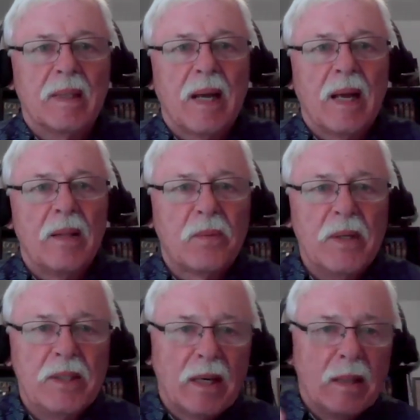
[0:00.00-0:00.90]
and
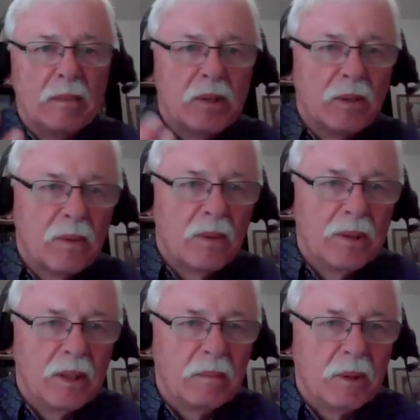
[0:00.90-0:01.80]
3 times
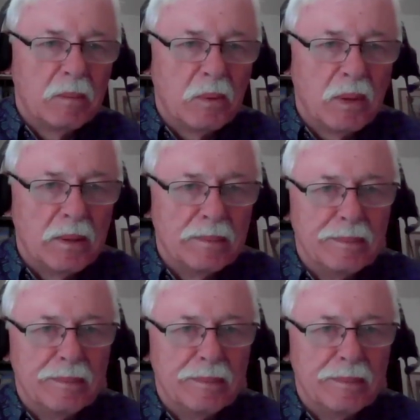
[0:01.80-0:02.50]
on Yom Kippur.